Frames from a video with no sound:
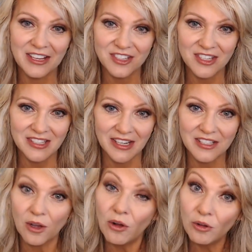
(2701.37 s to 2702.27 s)
And she said,
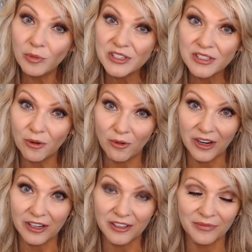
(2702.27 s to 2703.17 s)
it's Olbus
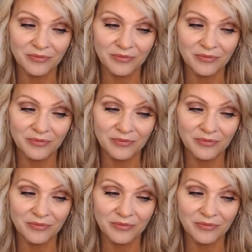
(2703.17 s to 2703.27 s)
oil.